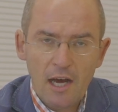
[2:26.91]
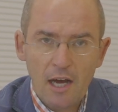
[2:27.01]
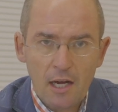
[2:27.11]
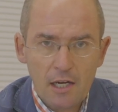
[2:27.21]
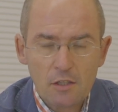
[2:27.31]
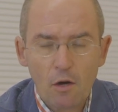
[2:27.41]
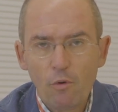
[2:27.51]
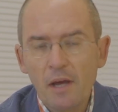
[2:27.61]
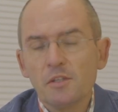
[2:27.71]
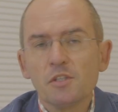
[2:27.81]
and cultural
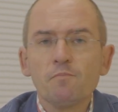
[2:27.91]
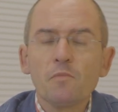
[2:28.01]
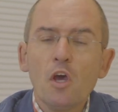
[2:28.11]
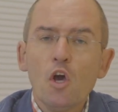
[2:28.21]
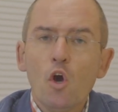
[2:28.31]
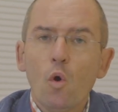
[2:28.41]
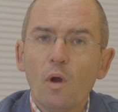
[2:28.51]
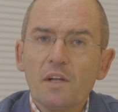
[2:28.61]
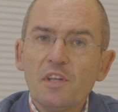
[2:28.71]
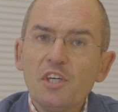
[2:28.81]
rights.
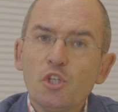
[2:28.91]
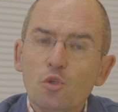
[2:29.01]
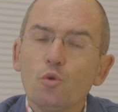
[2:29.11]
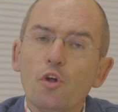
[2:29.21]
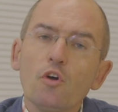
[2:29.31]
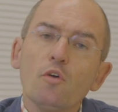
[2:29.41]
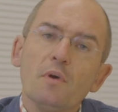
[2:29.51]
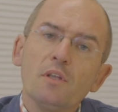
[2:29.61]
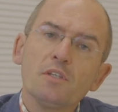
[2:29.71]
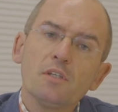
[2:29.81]
Well, these two
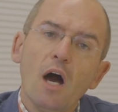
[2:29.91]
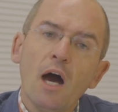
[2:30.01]
documents